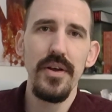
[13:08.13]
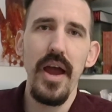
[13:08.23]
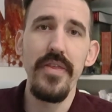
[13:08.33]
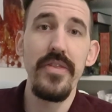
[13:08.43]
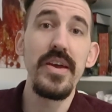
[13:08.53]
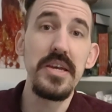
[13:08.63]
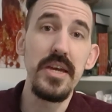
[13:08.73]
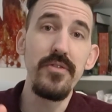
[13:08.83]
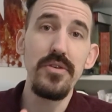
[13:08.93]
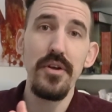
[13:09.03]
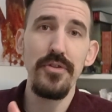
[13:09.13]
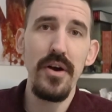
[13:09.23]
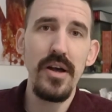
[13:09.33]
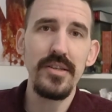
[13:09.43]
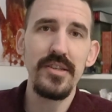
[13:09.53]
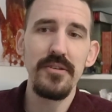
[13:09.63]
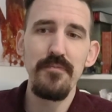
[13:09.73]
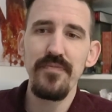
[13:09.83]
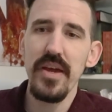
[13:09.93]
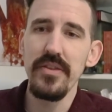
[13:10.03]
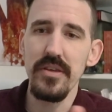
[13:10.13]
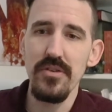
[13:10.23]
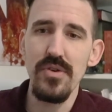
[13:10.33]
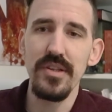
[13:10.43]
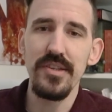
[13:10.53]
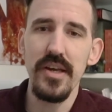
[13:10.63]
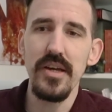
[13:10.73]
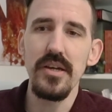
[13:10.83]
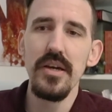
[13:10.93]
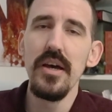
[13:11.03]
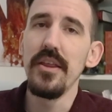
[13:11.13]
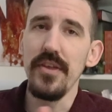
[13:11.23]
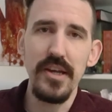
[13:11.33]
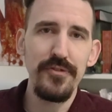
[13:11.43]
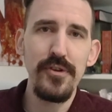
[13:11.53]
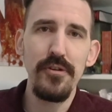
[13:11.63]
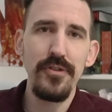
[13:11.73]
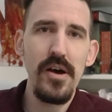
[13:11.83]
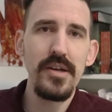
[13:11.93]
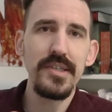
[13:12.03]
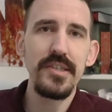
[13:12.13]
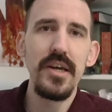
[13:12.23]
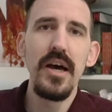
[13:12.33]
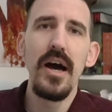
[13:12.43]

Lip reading: And then they give you their thoughts, and then you can say, thanks for your thoughts.